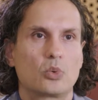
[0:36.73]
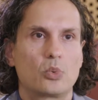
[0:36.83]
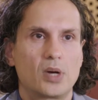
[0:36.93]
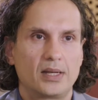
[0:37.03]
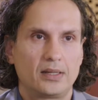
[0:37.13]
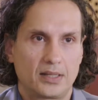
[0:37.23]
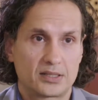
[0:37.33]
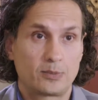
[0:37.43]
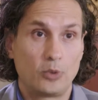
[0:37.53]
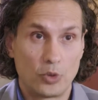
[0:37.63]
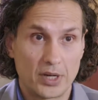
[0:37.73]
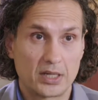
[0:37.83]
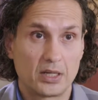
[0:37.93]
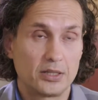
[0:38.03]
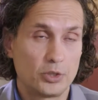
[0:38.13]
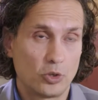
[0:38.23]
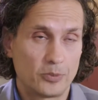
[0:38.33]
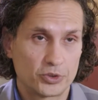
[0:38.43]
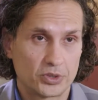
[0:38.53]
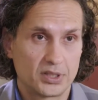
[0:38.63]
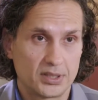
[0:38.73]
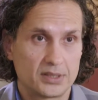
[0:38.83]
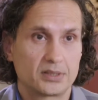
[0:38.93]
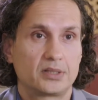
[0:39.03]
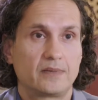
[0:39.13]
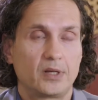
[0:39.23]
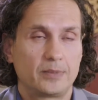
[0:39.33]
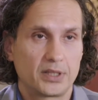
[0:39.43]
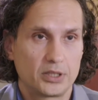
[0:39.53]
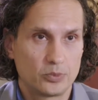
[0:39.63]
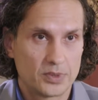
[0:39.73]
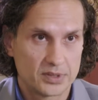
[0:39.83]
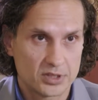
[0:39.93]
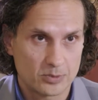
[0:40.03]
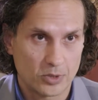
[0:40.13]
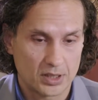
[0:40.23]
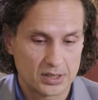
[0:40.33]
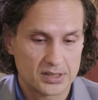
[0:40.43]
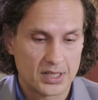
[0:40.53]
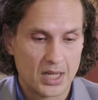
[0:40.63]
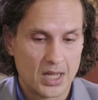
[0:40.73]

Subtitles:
while exploring new opportunities, developing new business models.